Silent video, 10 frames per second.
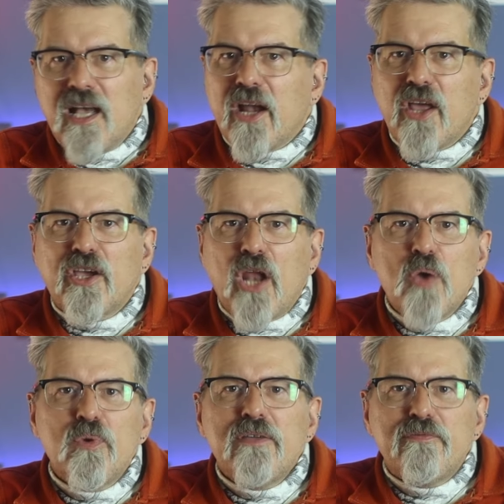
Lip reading: and I could only